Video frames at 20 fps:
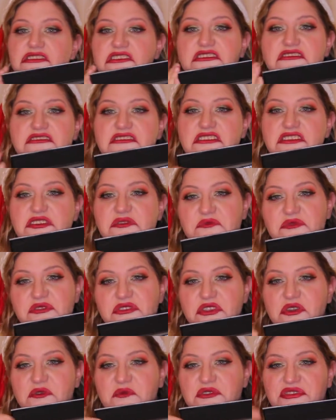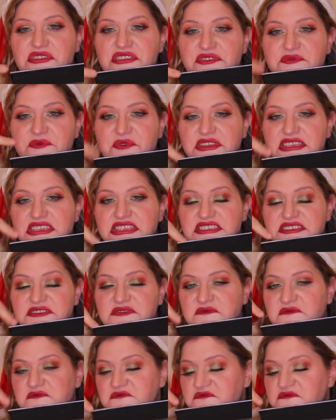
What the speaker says: I think you would know what this one is.